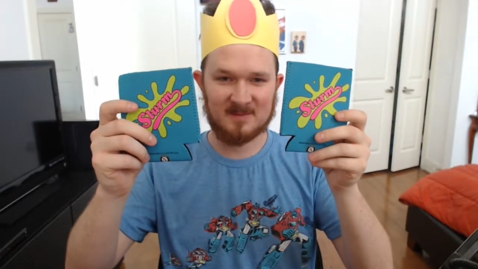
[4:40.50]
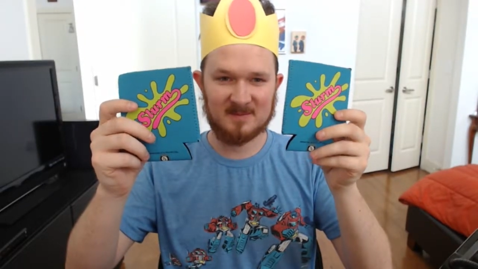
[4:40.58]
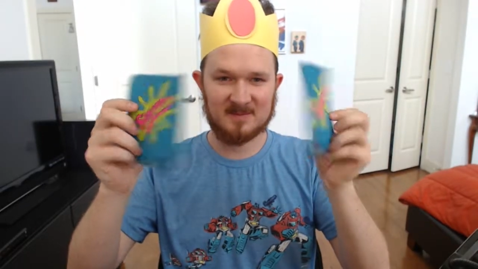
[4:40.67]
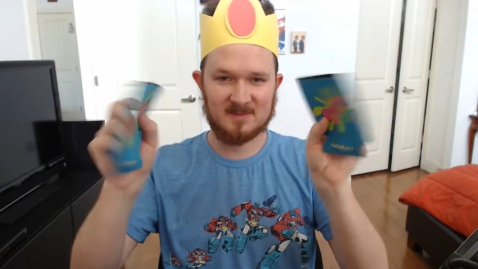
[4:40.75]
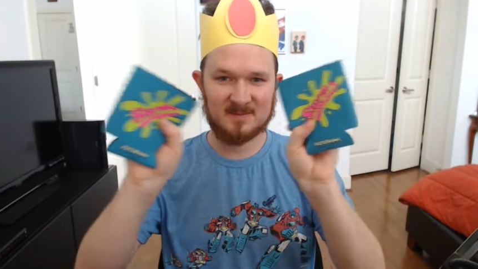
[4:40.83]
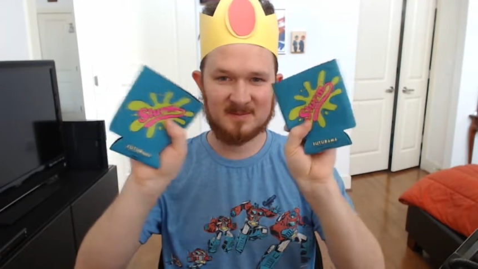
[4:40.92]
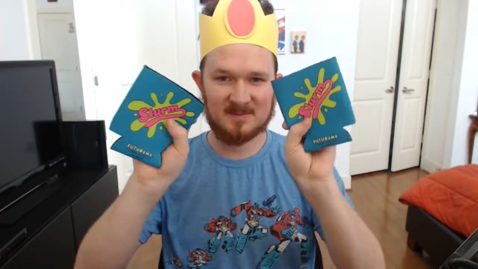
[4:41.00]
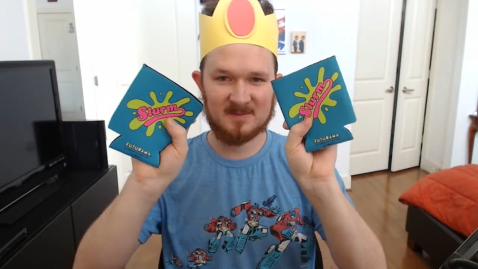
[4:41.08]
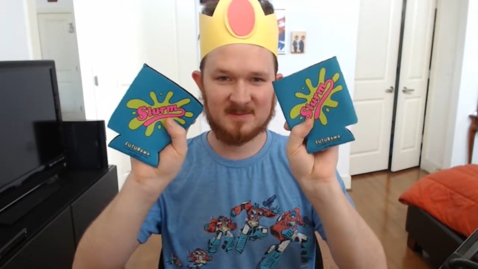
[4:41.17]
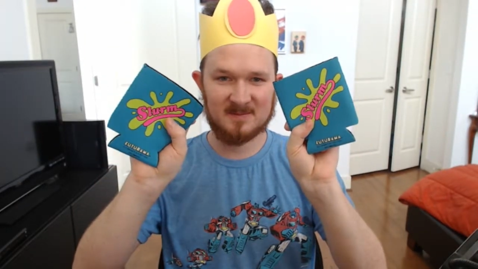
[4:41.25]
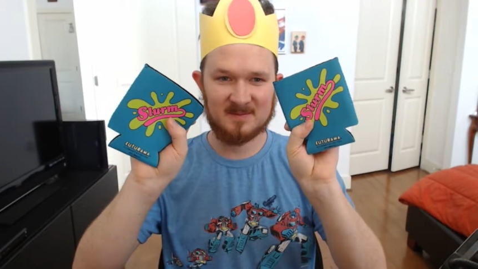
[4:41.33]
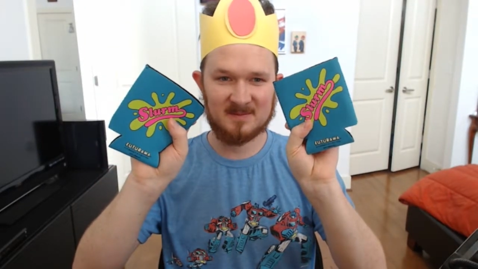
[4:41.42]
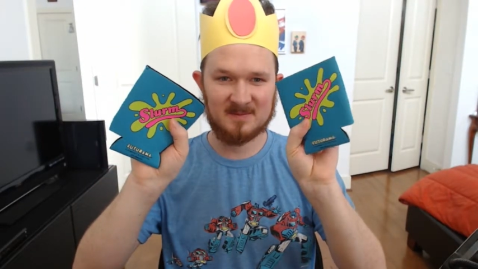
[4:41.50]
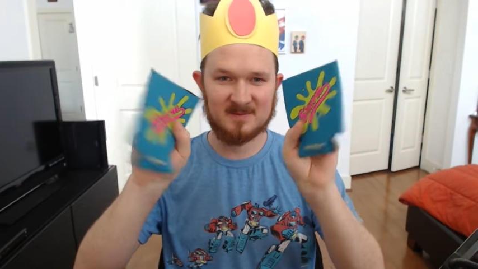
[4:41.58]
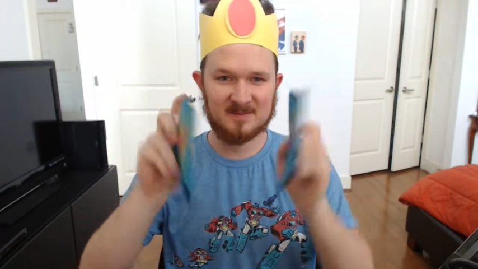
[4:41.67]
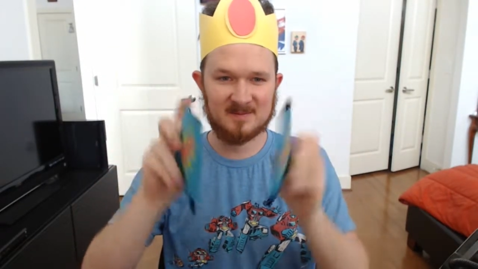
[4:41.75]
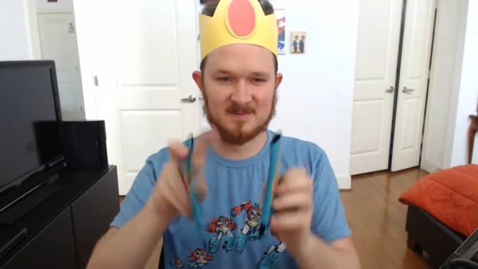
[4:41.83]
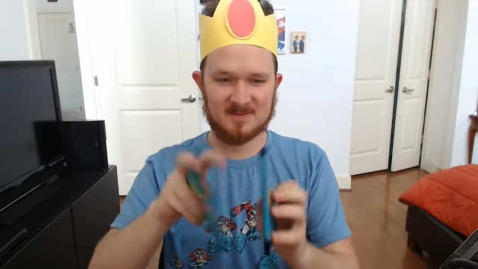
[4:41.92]

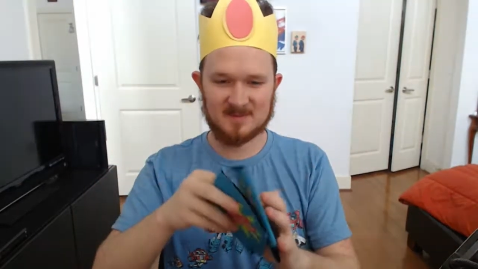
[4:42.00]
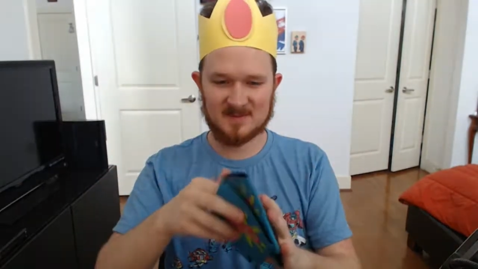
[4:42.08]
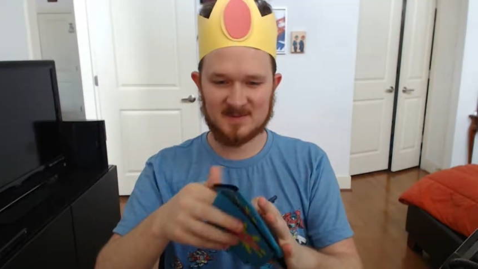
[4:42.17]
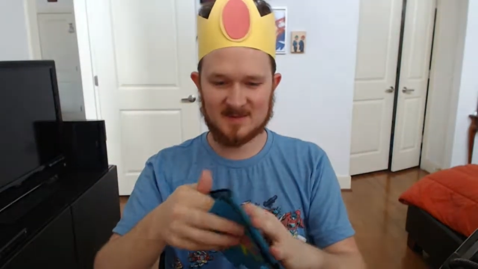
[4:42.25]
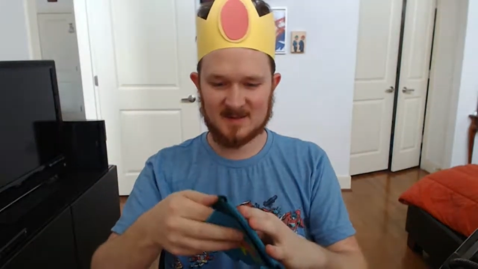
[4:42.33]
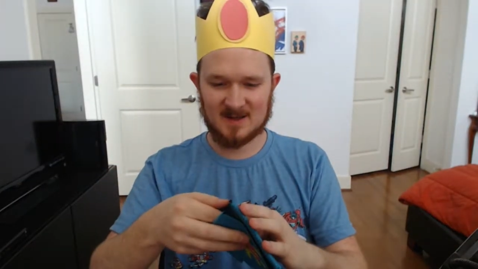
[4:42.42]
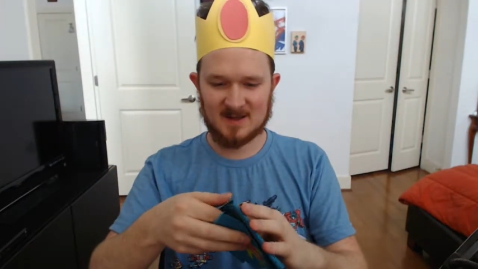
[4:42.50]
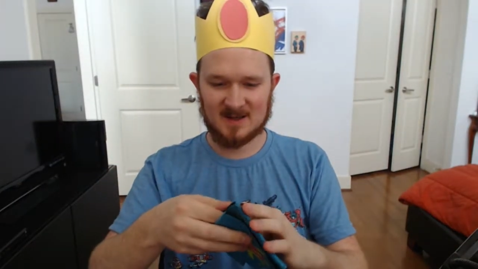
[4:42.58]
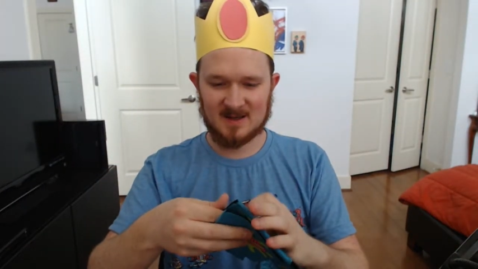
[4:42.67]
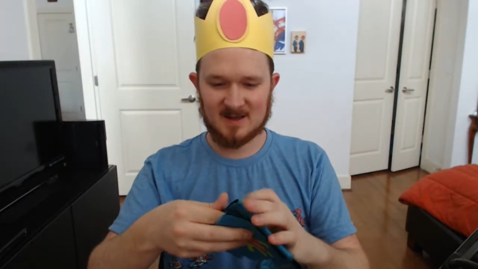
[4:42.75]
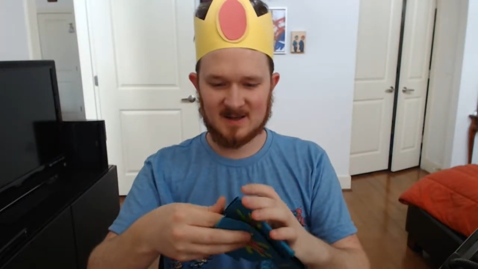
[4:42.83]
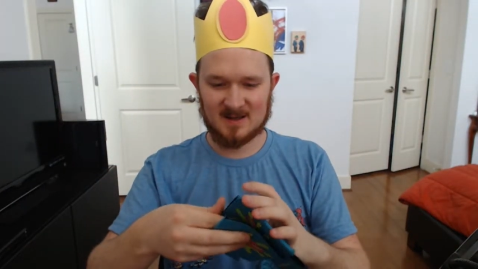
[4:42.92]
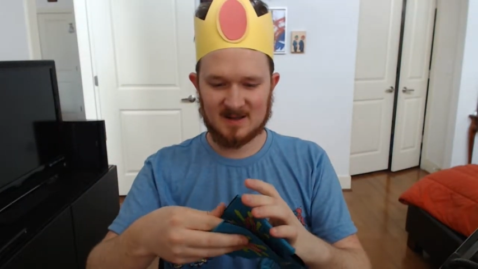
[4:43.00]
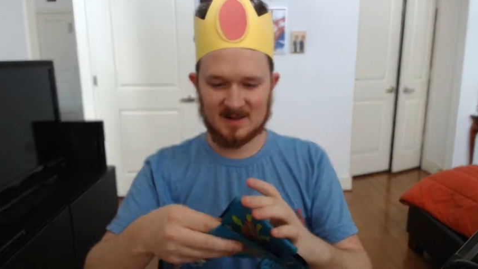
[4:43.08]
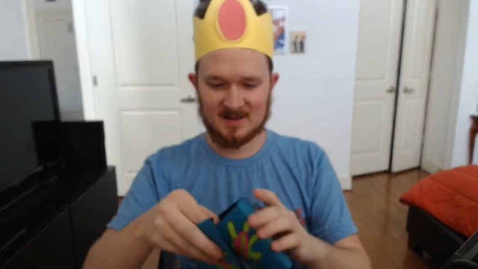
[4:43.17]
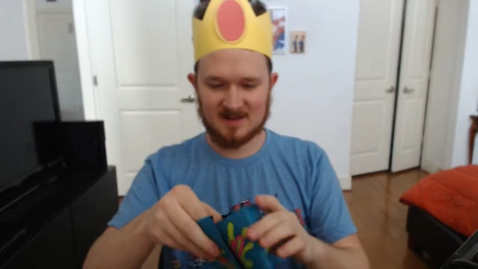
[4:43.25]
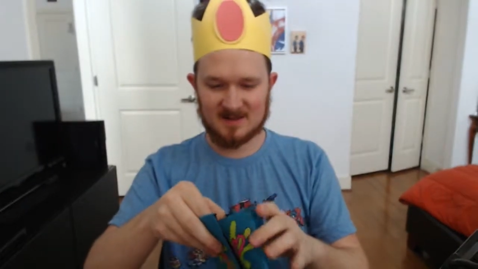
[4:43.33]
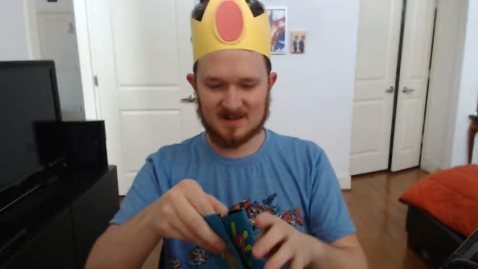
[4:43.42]

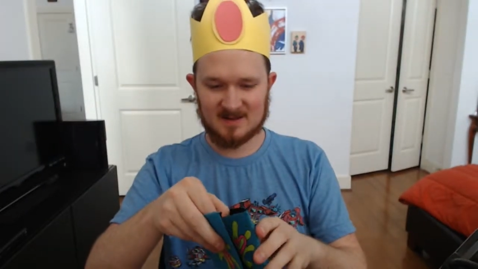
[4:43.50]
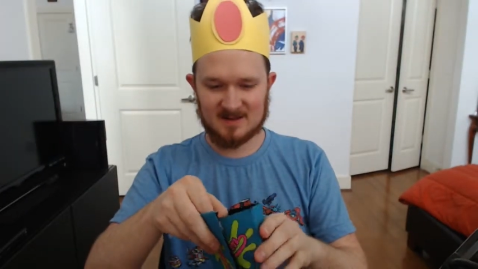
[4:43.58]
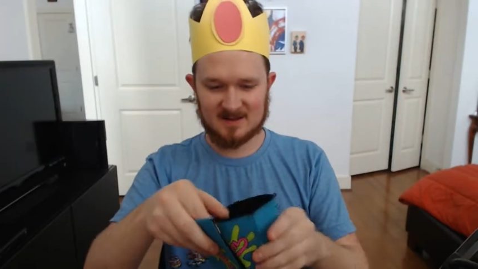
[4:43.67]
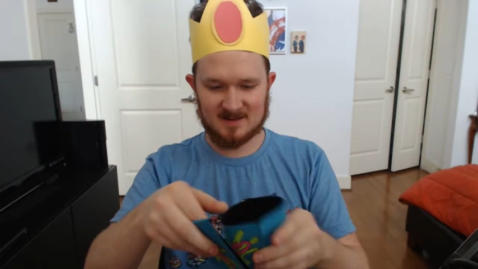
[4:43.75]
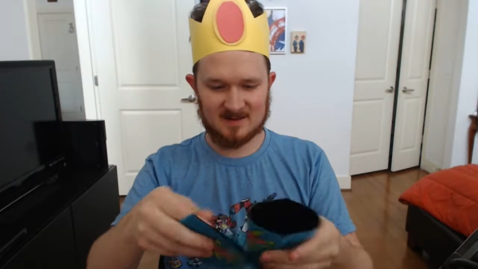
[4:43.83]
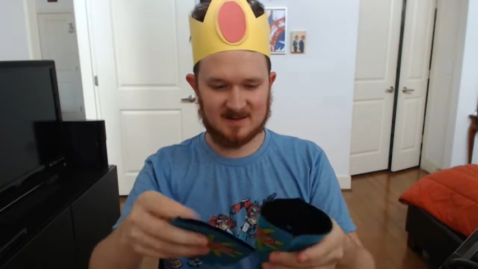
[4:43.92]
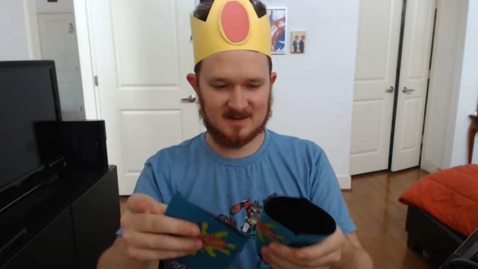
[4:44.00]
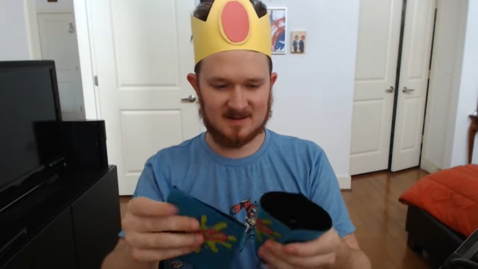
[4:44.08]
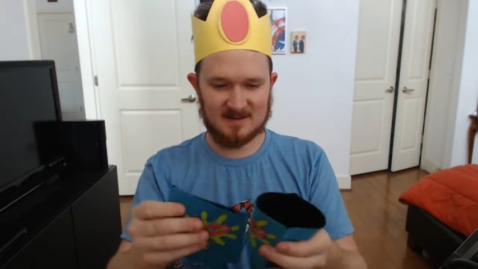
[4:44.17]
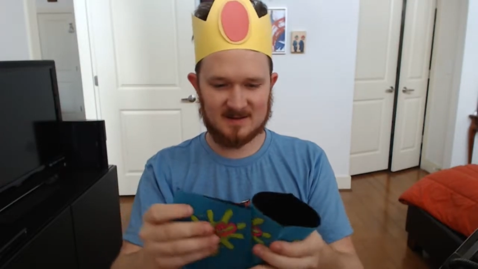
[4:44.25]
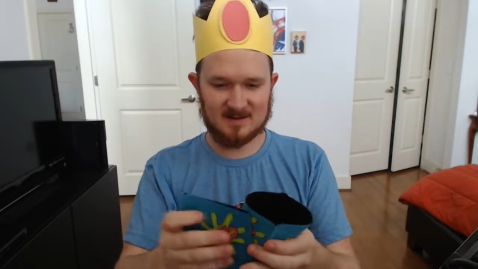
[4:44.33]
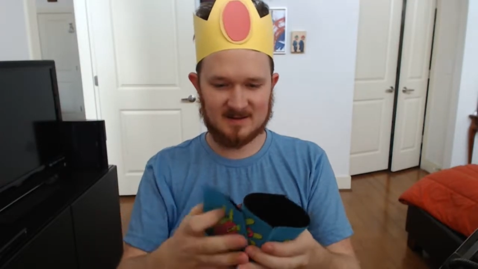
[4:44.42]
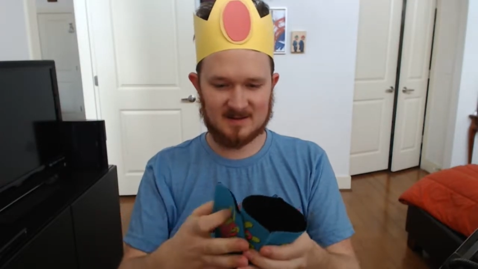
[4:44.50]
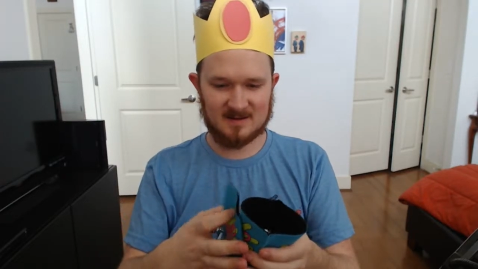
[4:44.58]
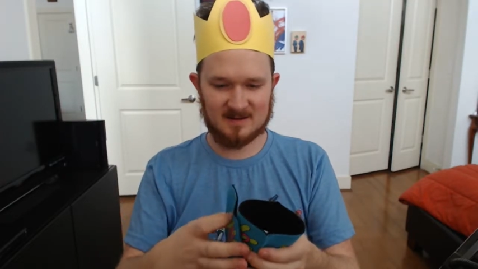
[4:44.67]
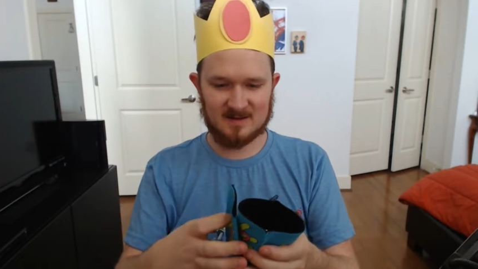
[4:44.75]
(silence)